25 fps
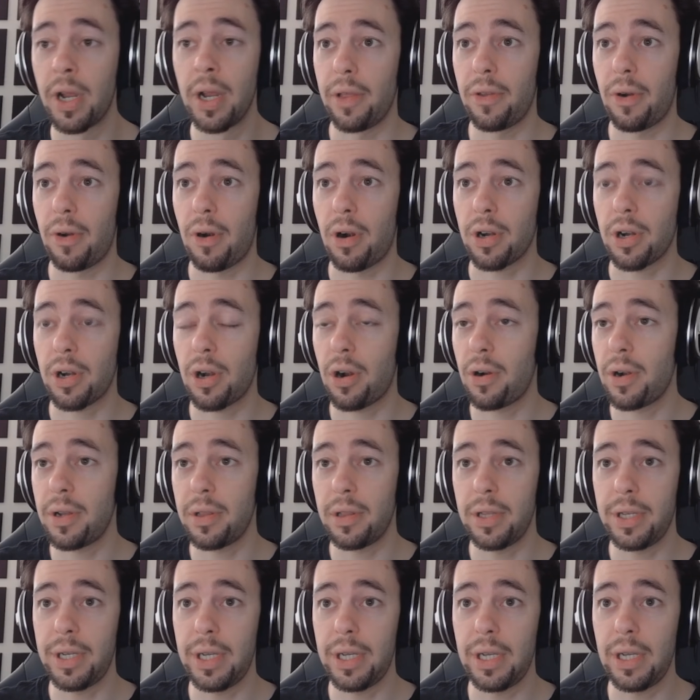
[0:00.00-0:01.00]
There are
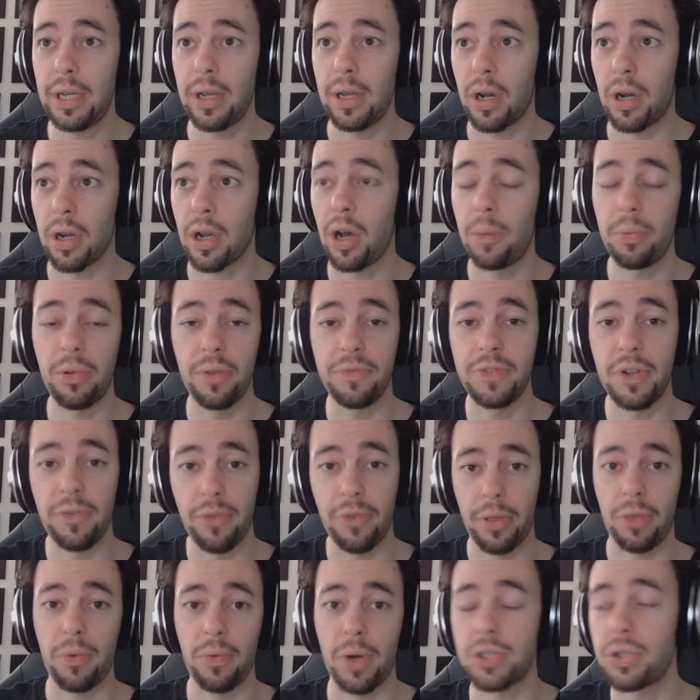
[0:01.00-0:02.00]
currently a couple of
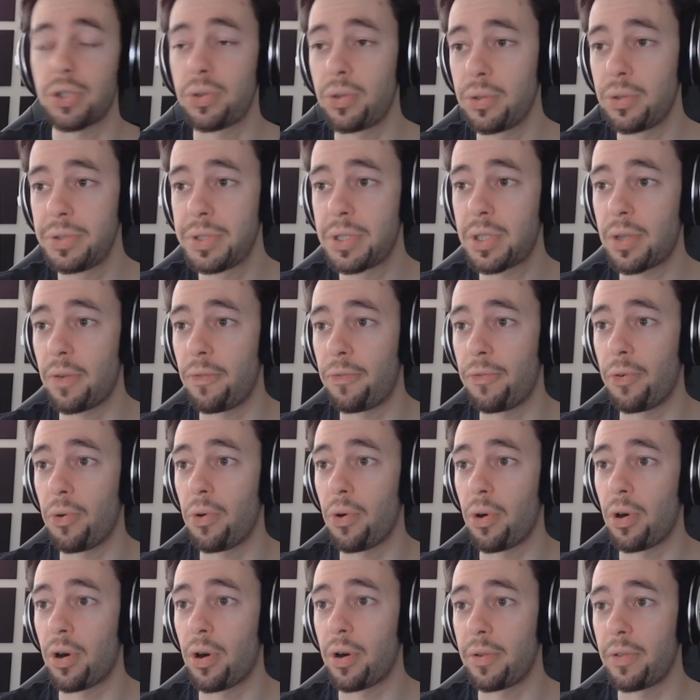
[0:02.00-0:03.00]
different thresholds
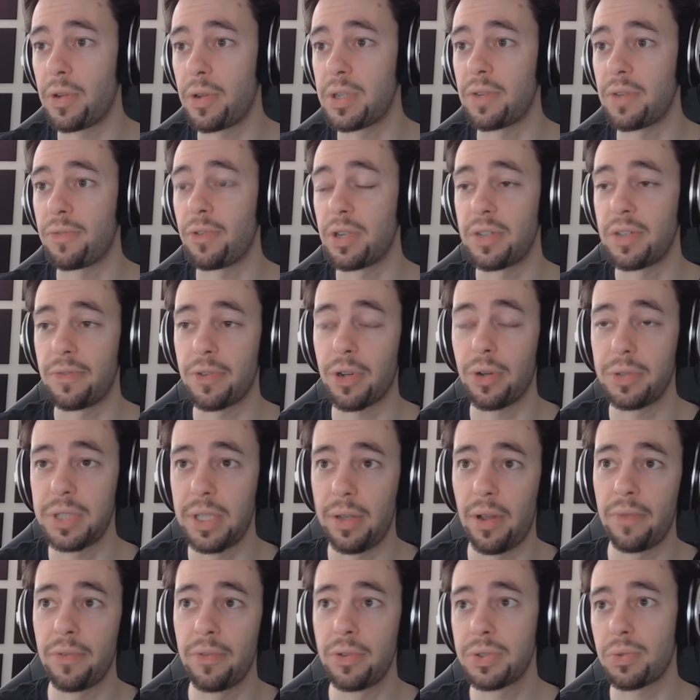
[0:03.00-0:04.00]
for the different difficulty
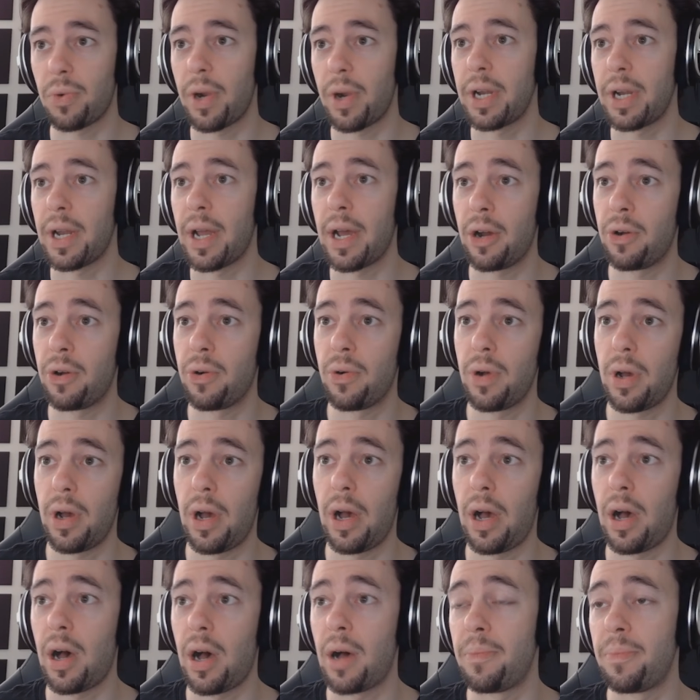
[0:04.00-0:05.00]
levels. Right now,
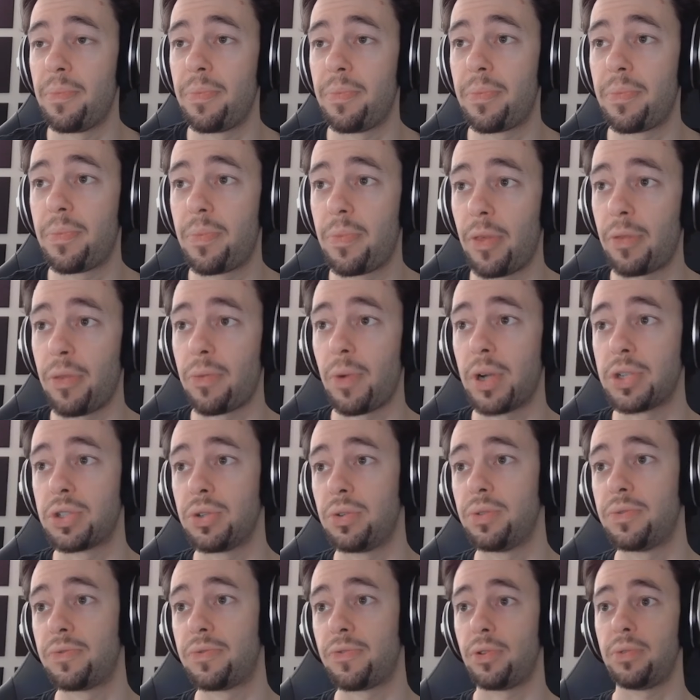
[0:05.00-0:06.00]
the
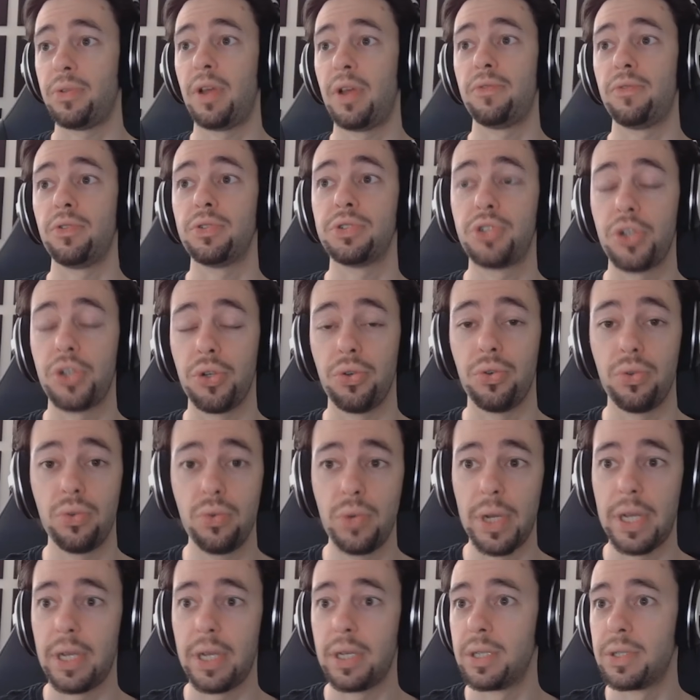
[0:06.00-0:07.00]
threshold for level
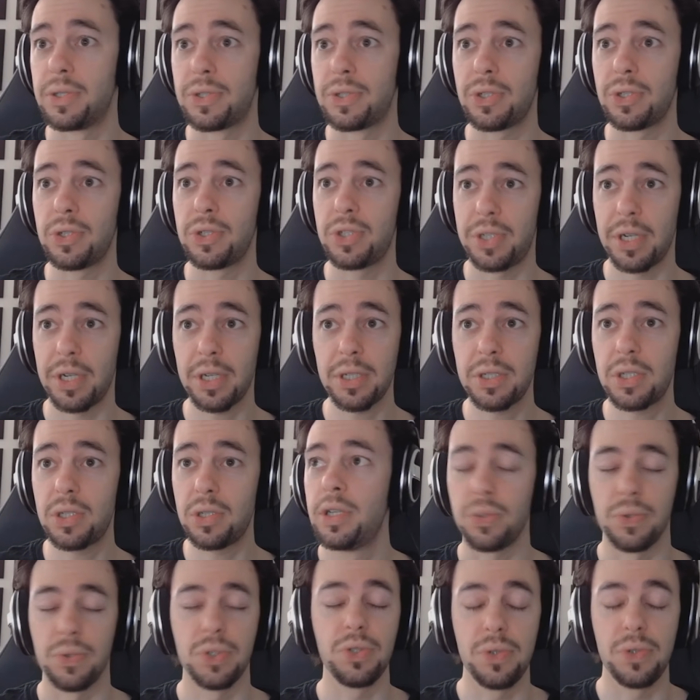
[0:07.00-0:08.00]
2 is 6.
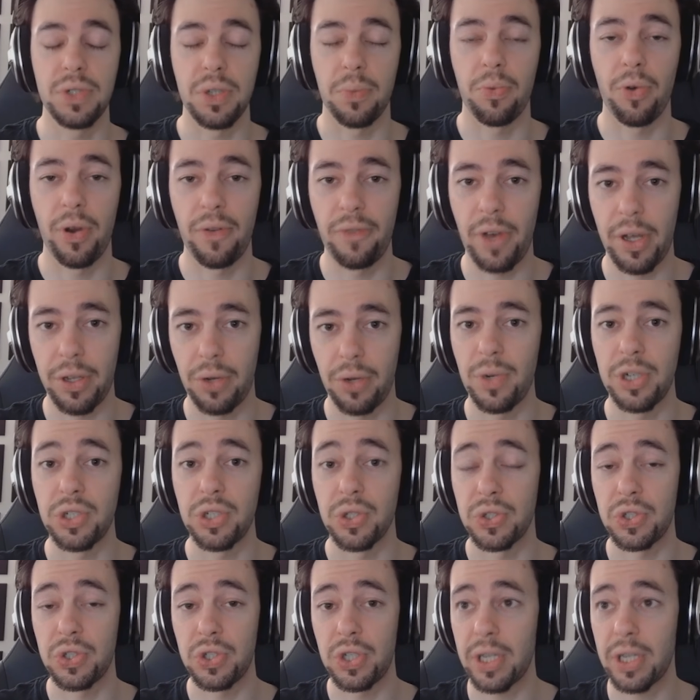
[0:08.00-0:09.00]
So as soon as the point value
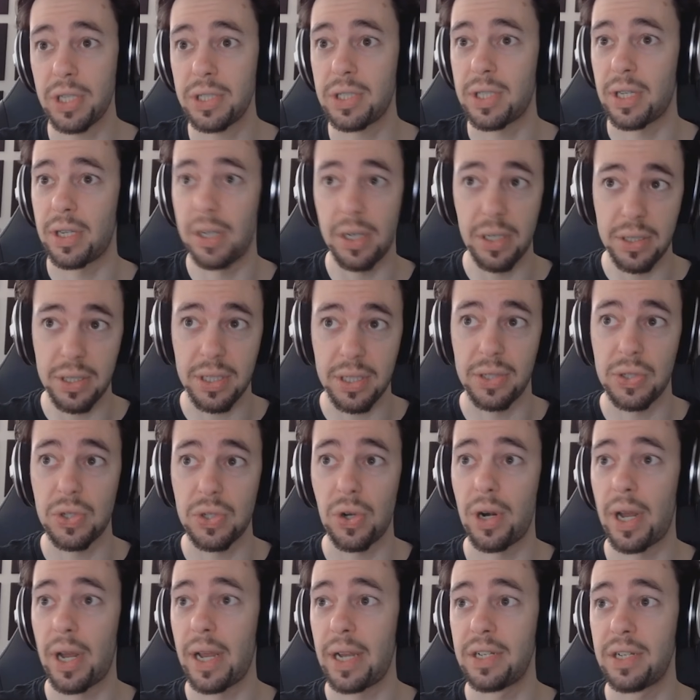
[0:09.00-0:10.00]
reaches 6, then it is
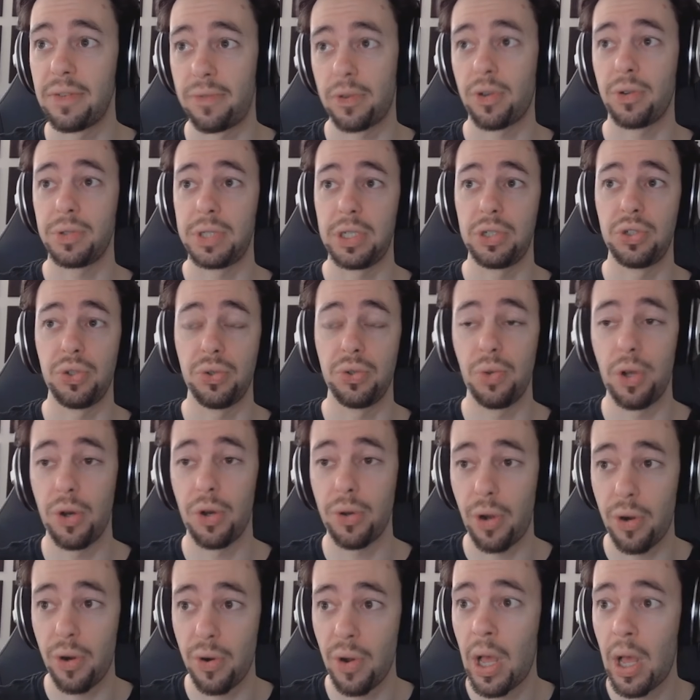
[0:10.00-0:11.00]
considered a difficulty 2
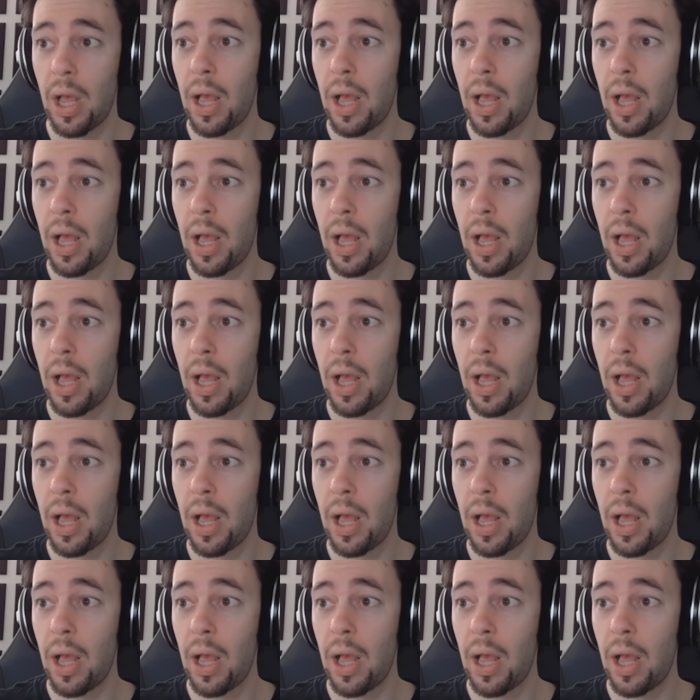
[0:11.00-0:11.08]
logo.